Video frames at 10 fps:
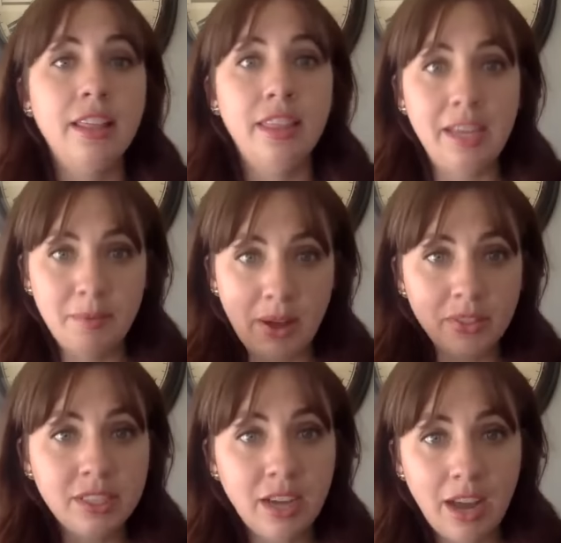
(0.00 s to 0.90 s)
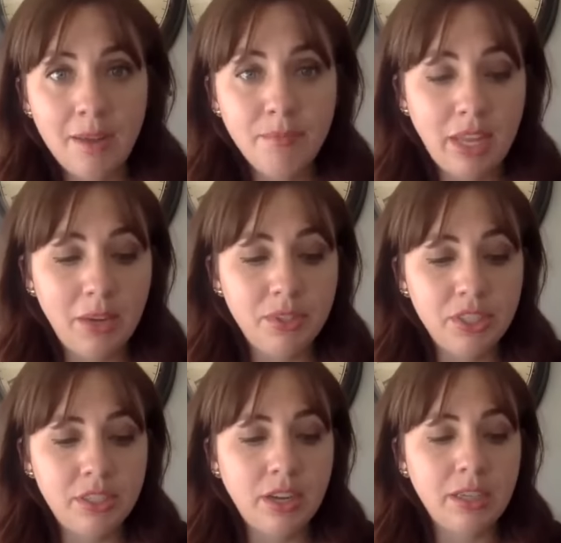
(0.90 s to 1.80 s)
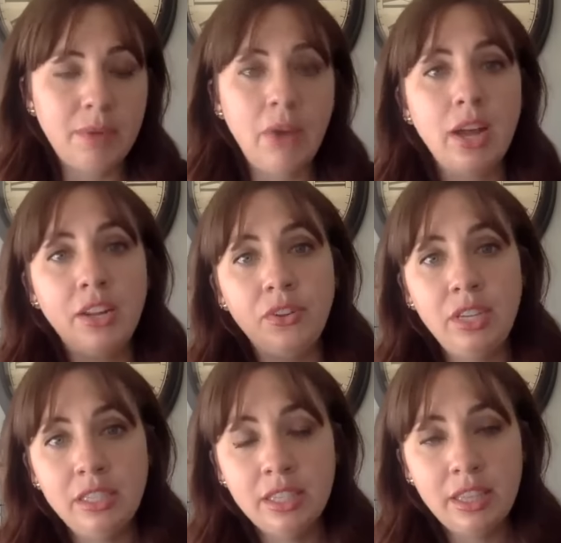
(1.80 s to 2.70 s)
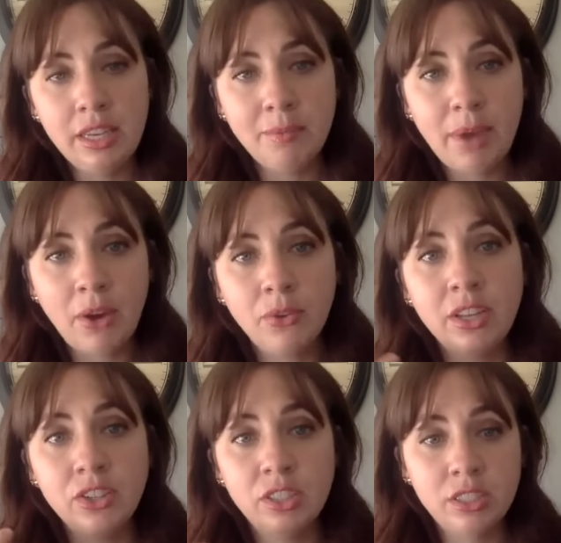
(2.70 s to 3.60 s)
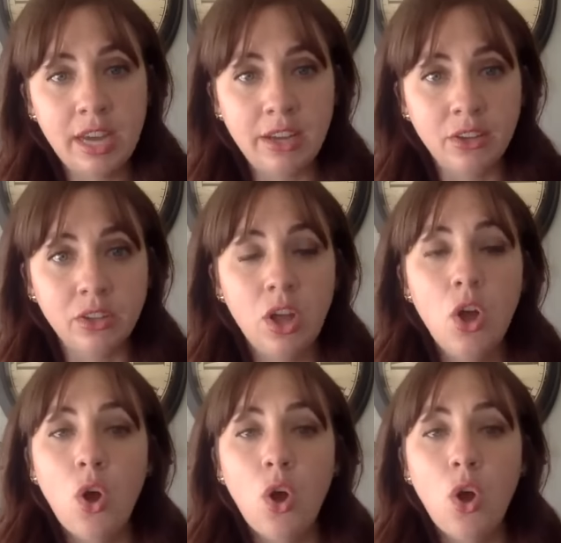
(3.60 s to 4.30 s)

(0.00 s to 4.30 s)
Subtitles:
think about the time, like we just talked about, and you need to think about their style.